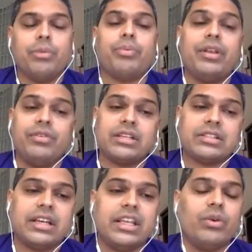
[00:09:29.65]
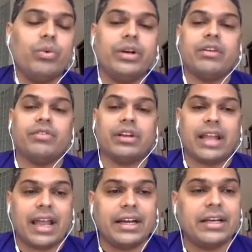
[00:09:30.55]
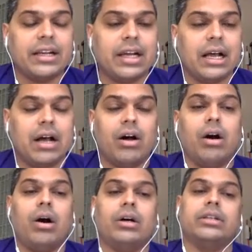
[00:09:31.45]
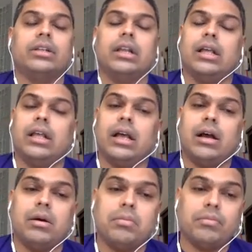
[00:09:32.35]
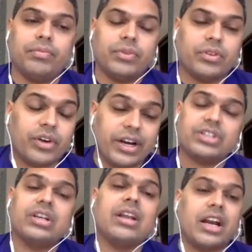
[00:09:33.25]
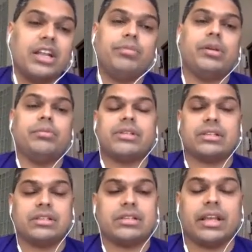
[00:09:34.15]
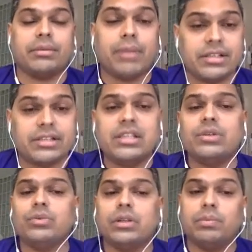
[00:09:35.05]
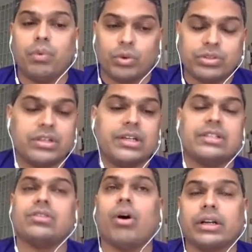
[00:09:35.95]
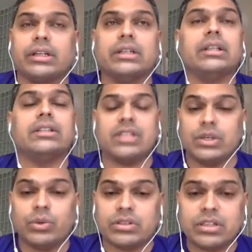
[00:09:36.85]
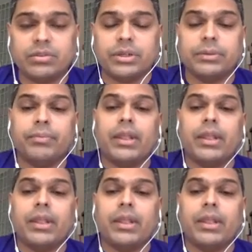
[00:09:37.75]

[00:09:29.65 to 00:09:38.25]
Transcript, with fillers: Previously, we'd have relied uh, on um, traditional RDBMSs like MySQL, Postgres, Oracle, SQL Server,